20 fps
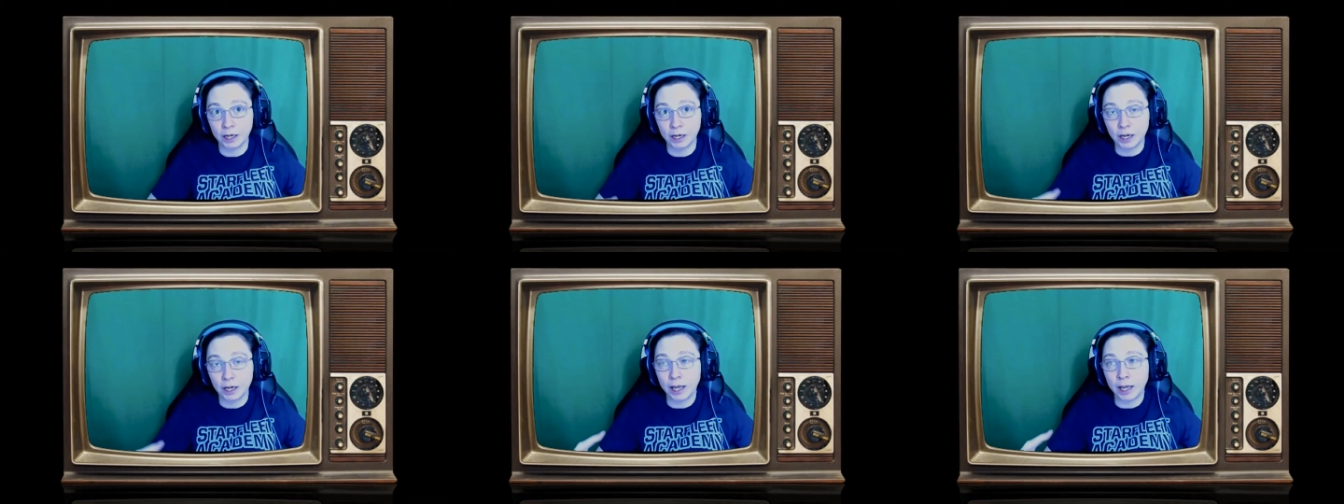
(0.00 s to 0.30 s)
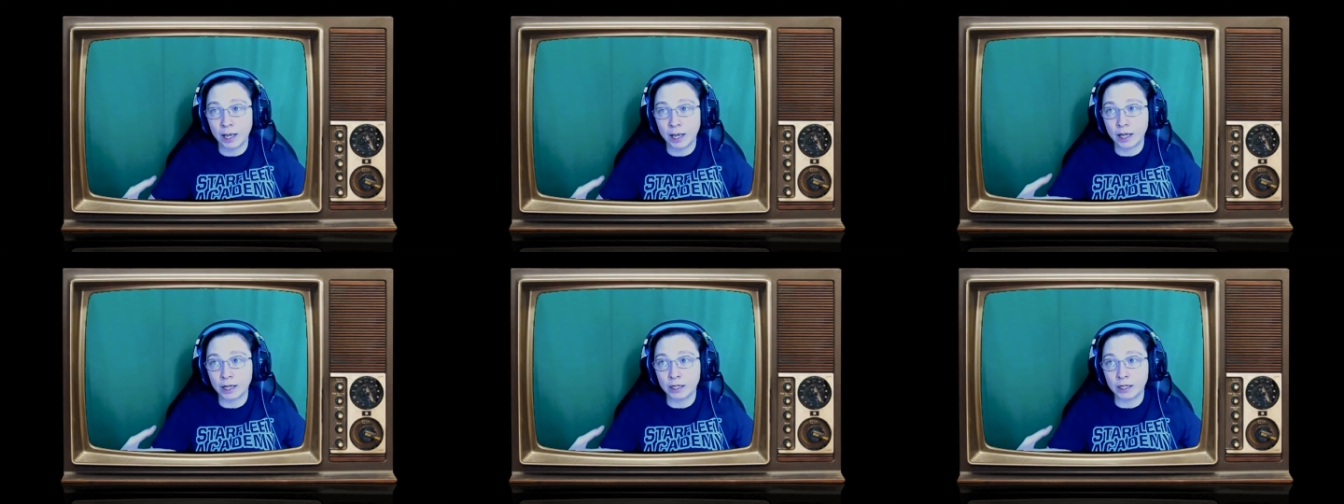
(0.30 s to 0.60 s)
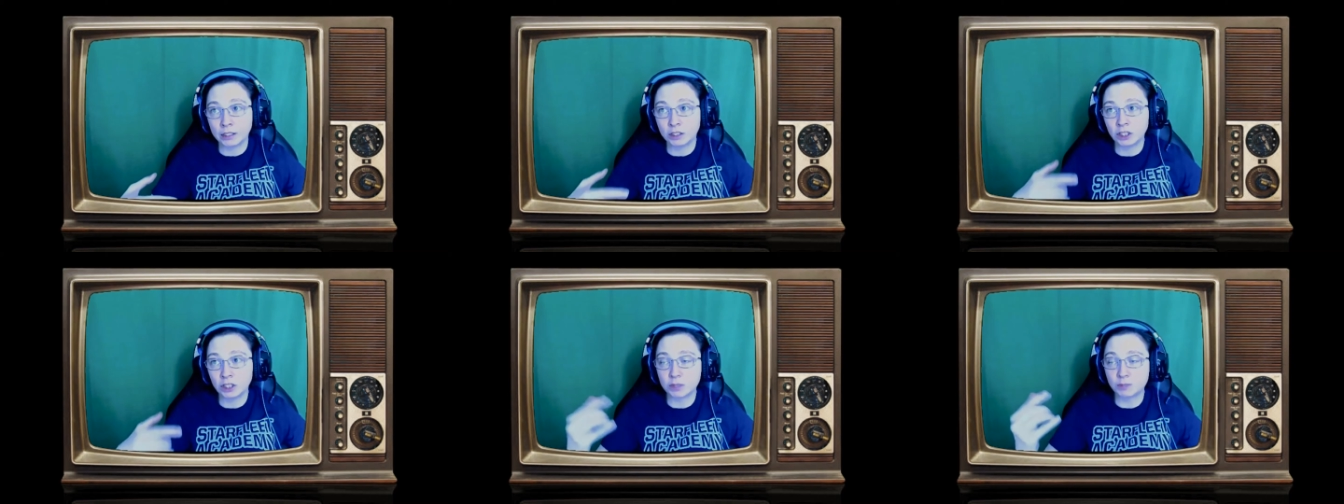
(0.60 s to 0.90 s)
and
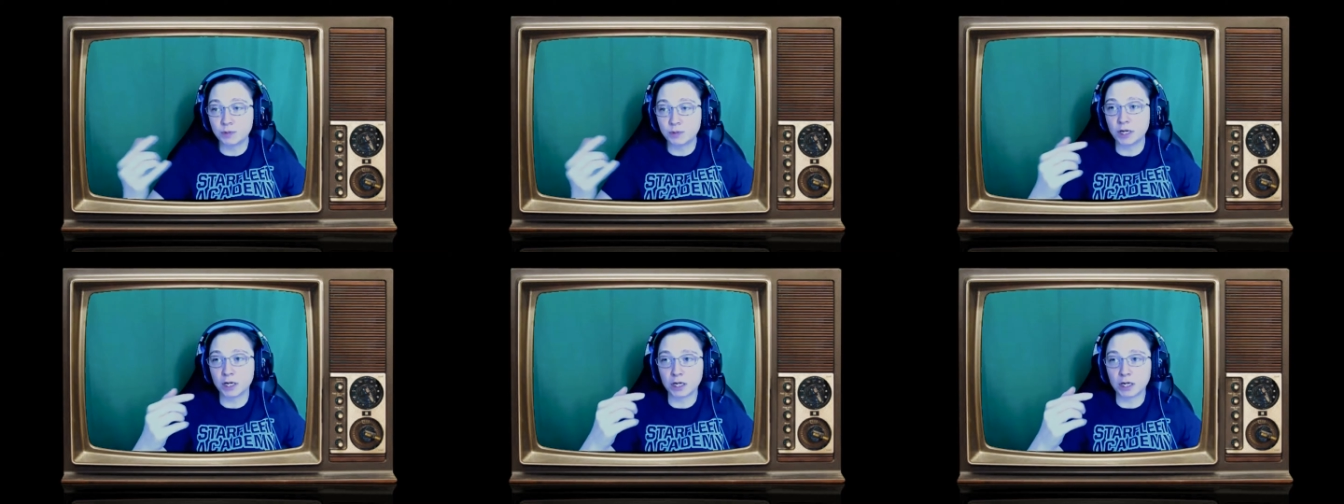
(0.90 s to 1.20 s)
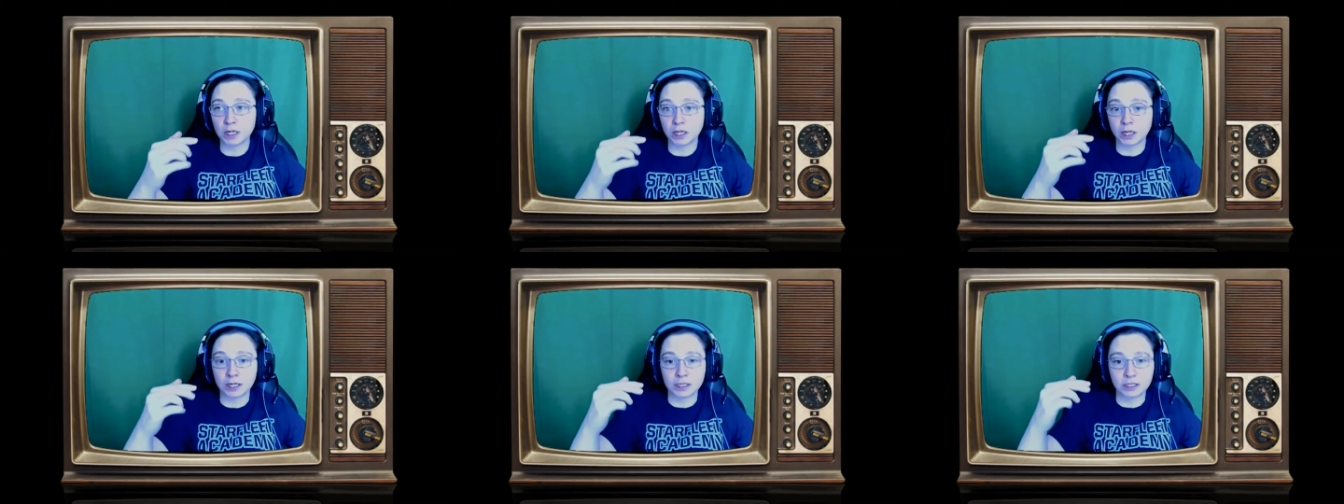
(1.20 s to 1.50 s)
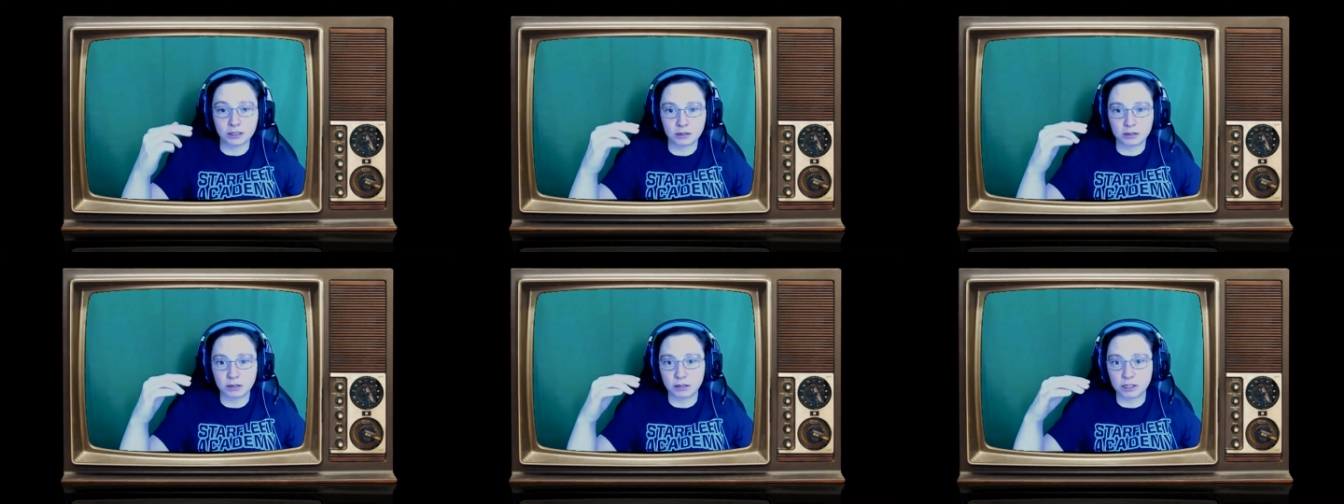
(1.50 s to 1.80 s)
just because
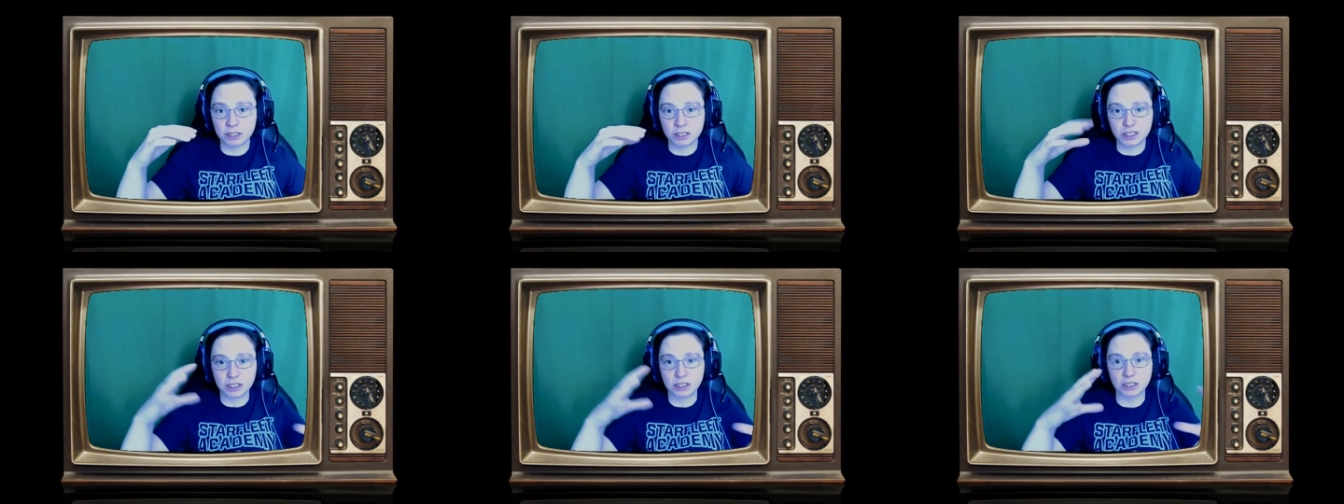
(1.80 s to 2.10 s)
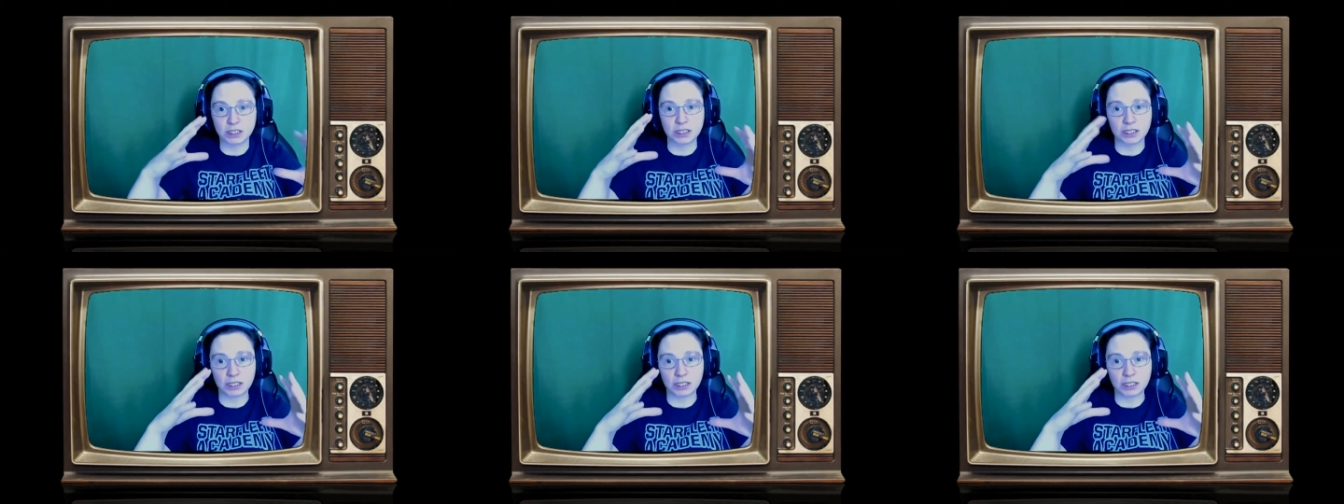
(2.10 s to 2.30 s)
it's